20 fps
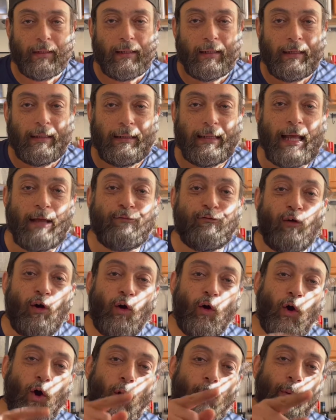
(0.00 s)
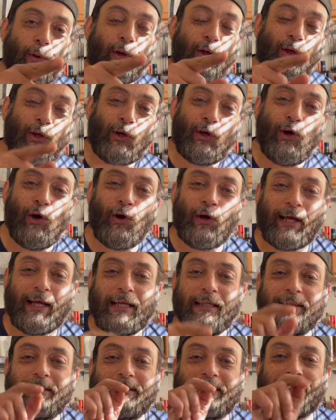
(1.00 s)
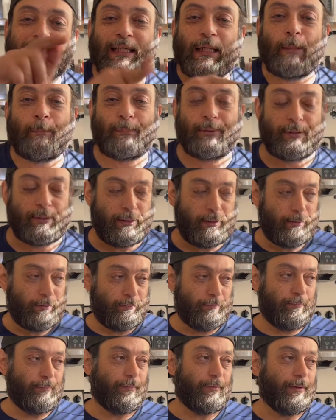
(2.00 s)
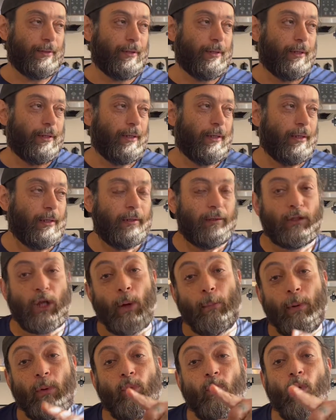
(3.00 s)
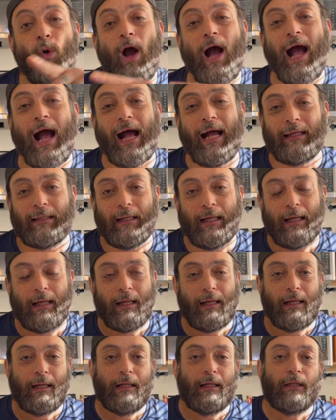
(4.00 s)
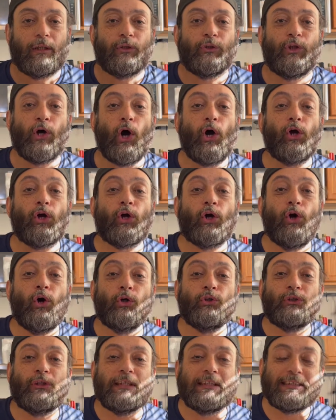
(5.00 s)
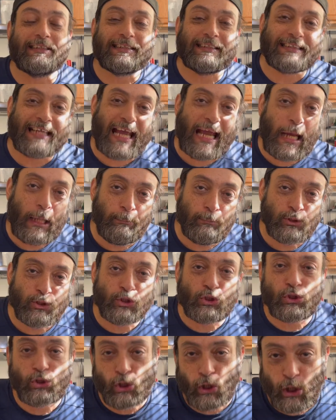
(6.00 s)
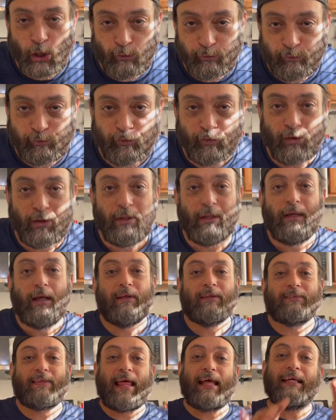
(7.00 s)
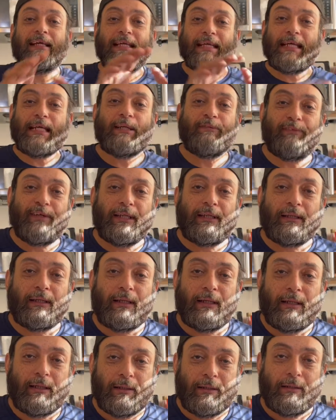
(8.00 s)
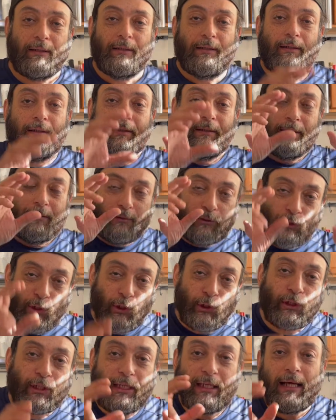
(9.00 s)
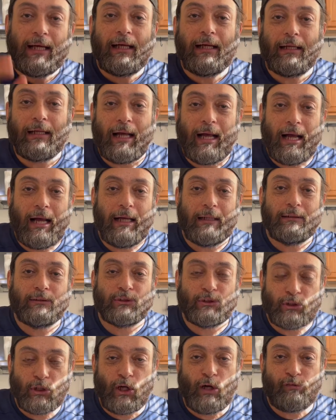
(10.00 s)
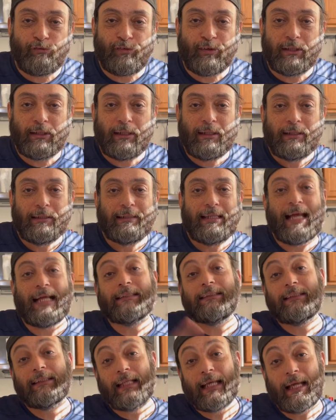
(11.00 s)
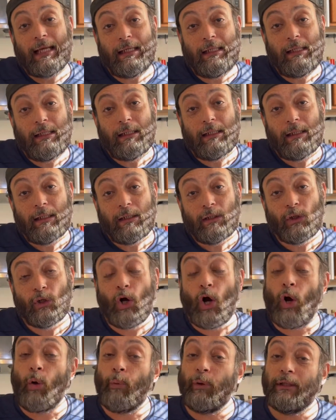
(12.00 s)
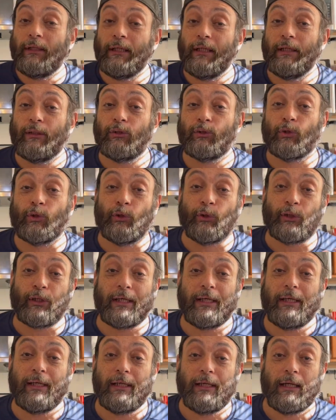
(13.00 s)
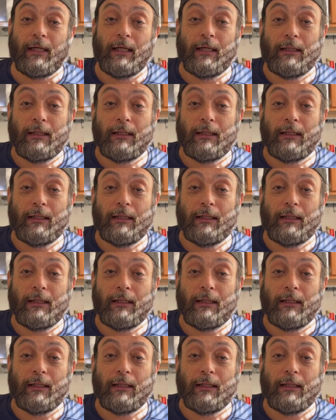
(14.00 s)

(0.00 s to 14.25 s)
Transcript: Leftover cooking tips. Number 1, don't cook the same stuff. Thanksgiving, turkey and stuffing. Next day, go with the turkey